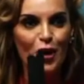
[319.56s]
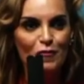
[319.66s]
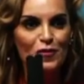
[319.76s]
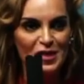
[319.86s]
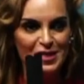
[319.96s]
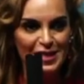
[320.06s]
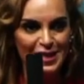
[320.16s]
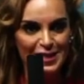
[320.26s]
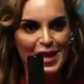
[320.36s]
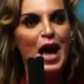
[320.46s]

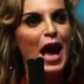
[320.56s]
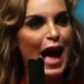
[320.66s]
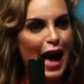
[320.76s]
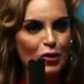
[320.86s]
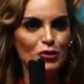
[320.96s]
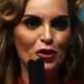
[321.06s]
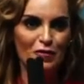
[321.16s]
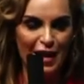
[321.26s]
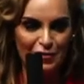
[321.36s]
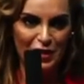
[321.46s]
conferences out of
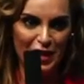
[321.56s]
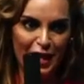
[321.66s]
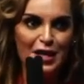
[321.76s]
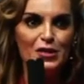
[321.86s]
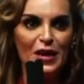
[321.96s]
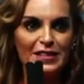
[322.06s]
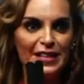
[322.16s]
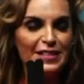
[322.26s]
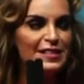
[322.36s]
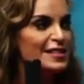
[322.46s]
Africa. So I
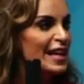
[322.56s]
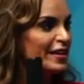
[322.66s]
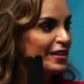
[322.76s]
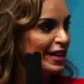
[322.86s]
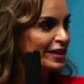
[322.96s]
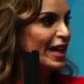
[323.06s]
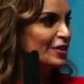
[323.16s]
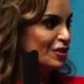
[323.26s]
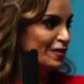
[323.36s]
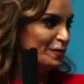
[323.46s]
think this is a great
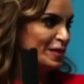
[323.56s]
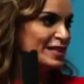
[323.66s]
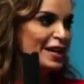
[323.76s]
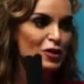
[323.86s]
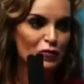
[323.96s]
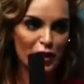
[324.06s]
achievement. Thank you